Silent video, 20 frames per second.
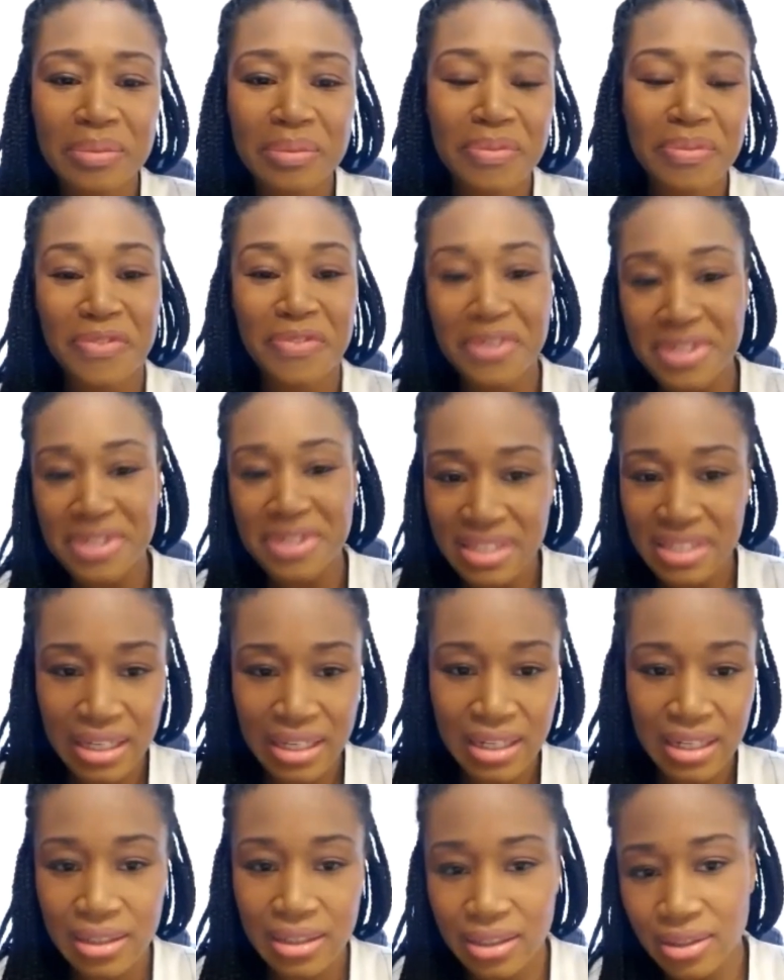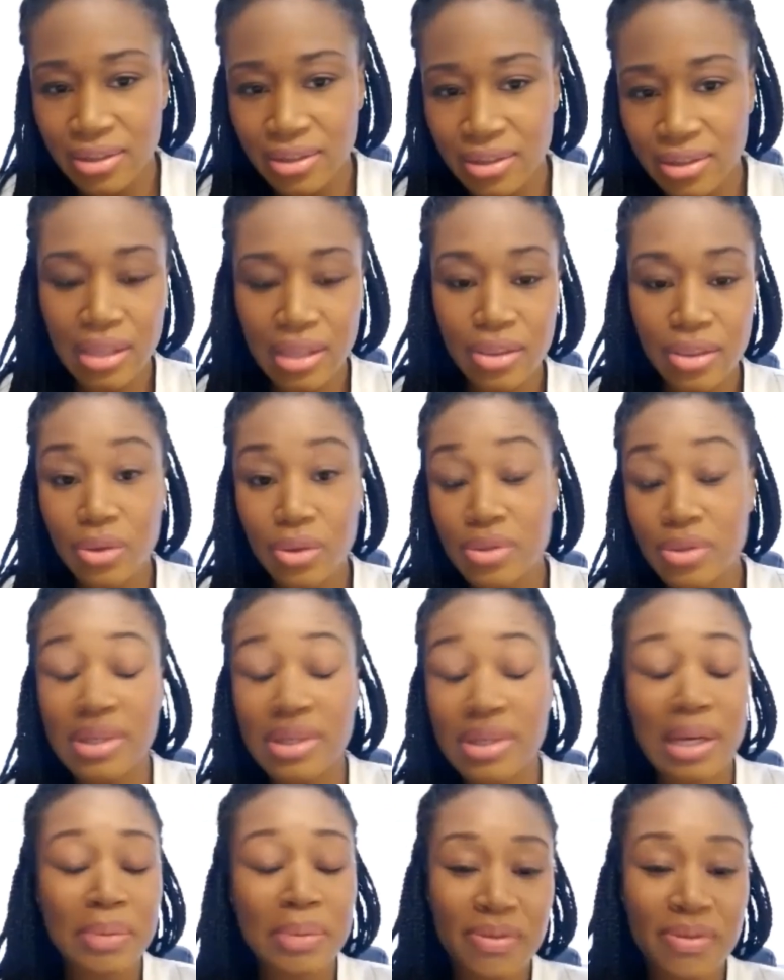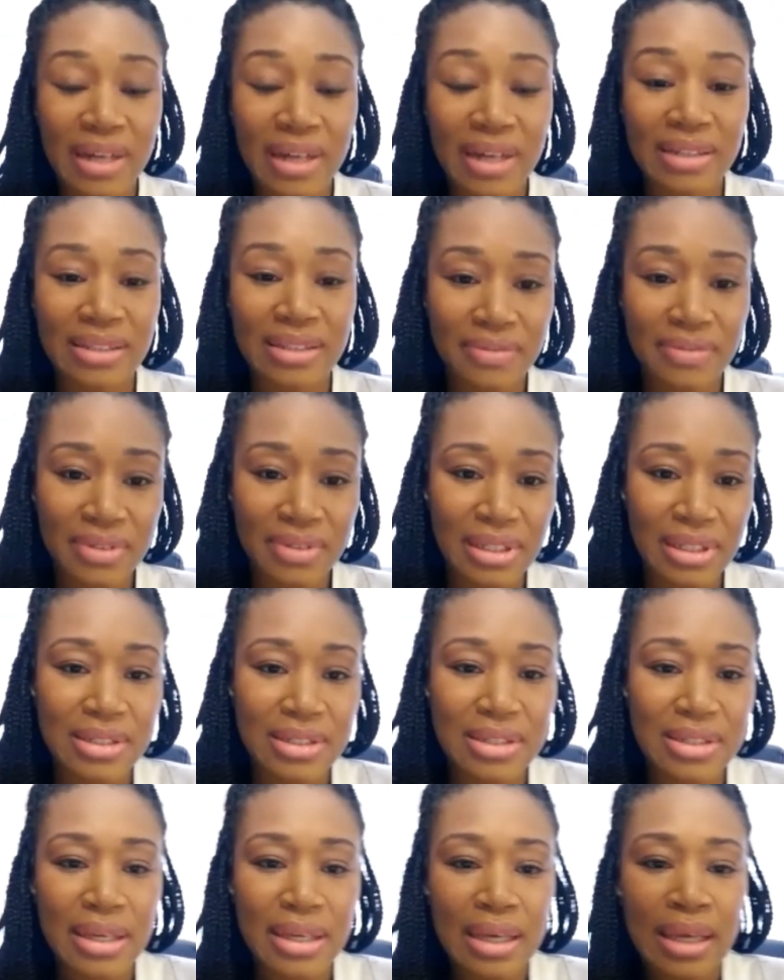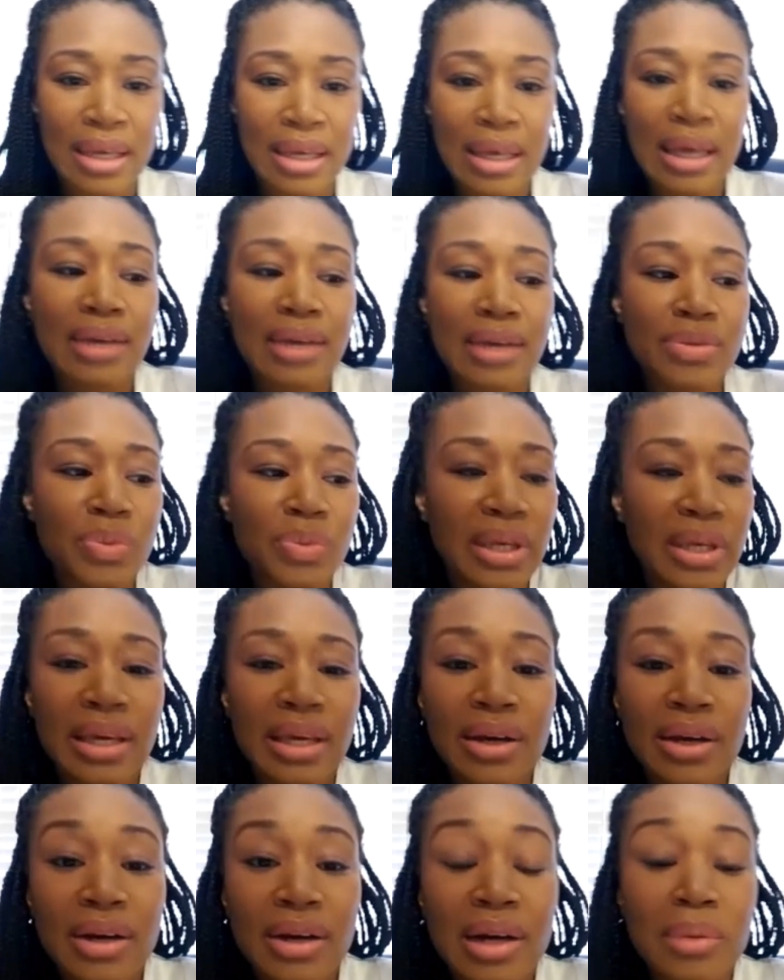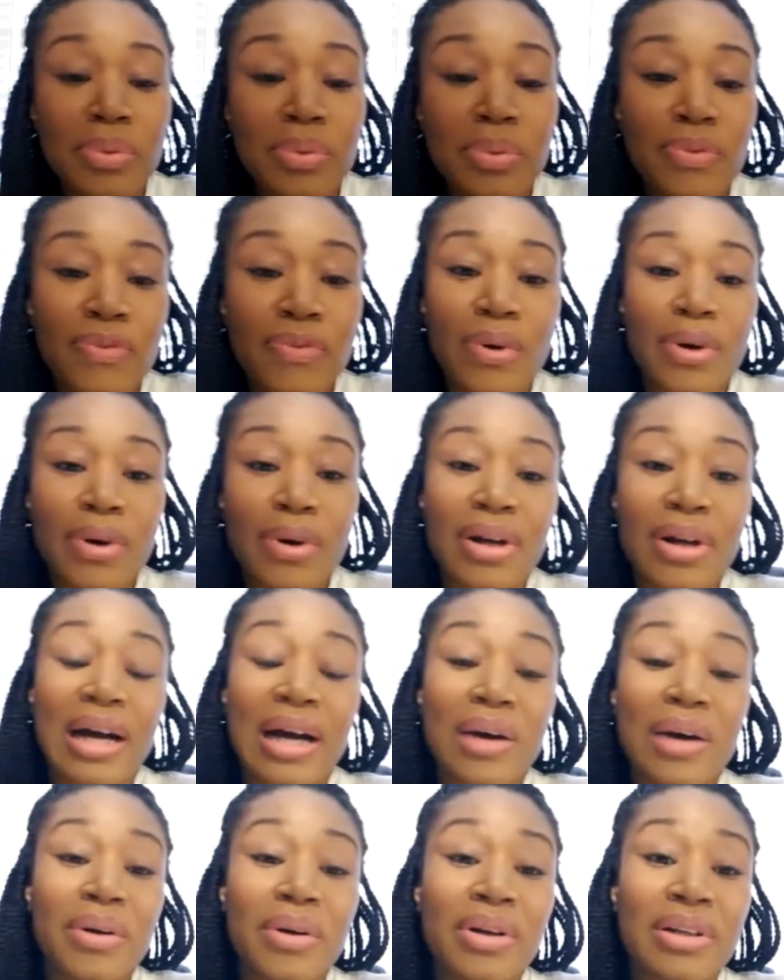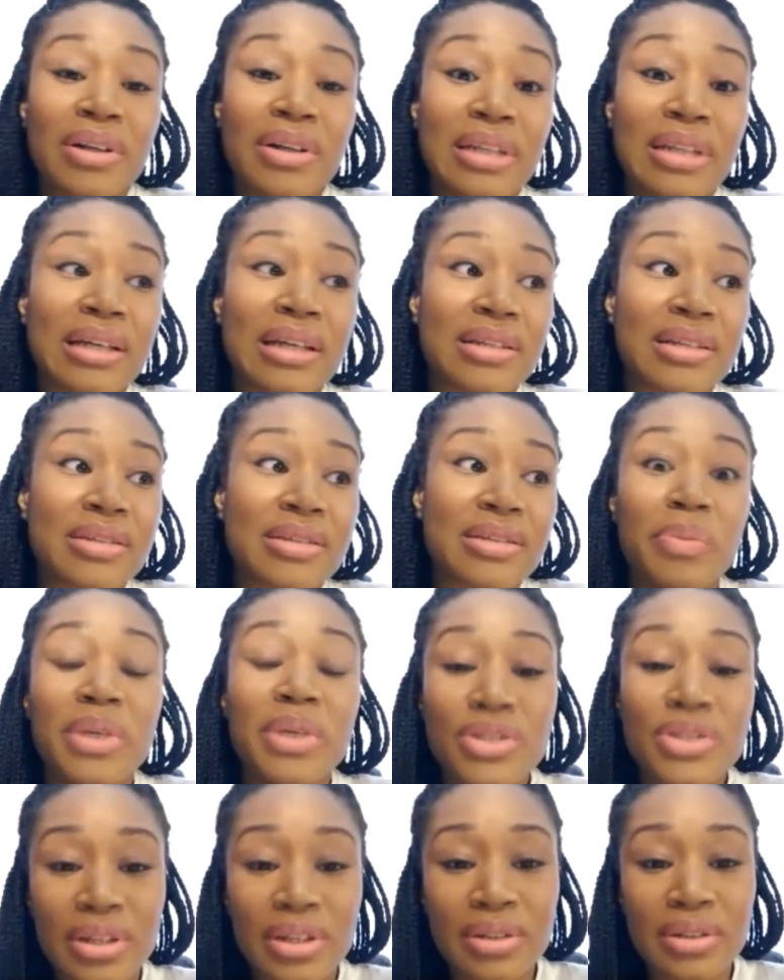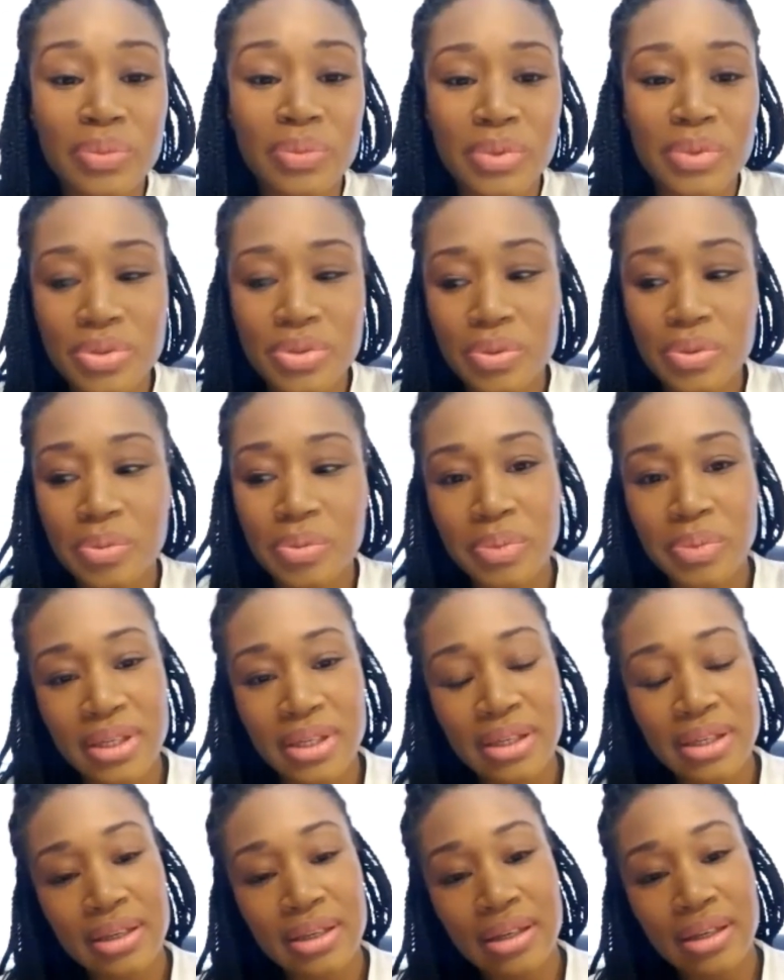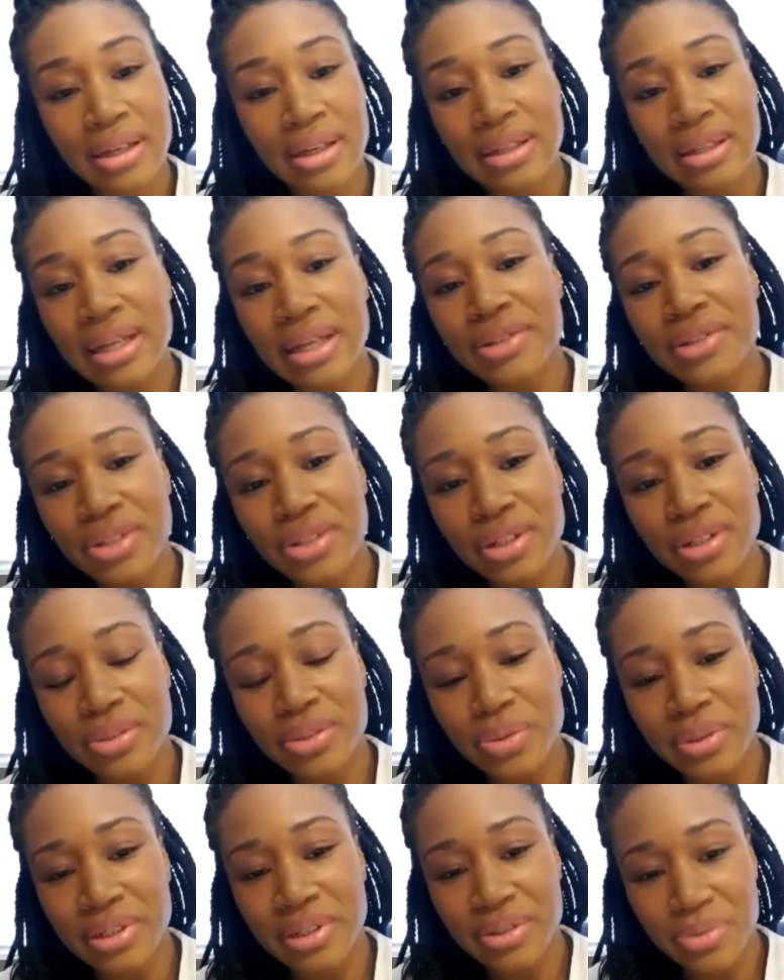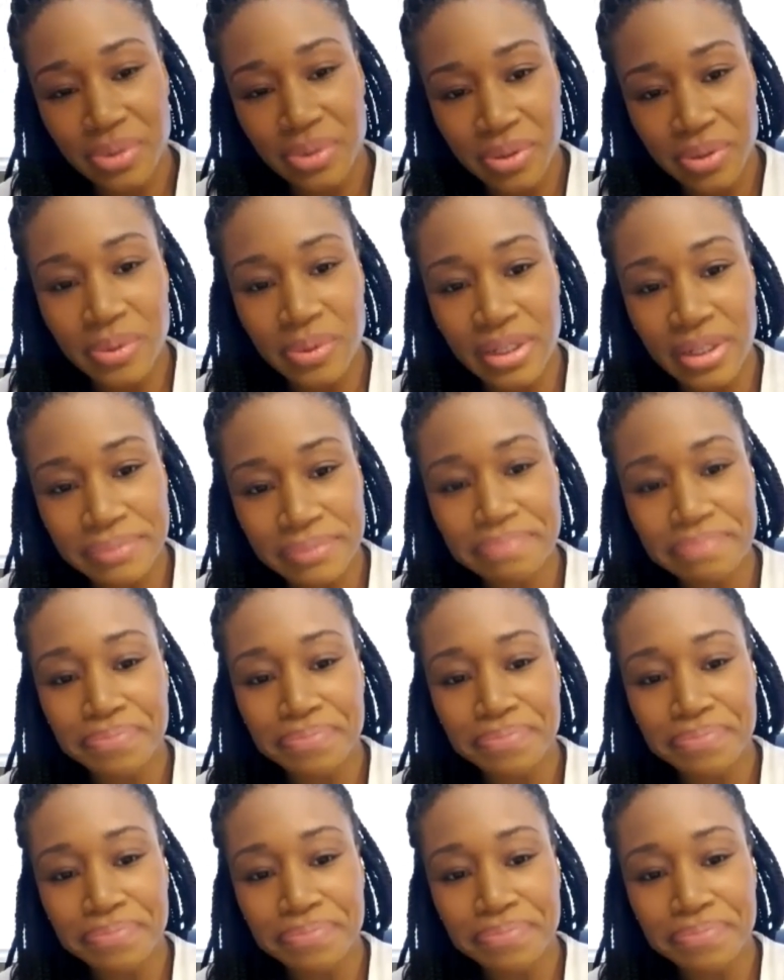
first aid, and those types of activities as we gear up for our next mission, which would be next year in 2021.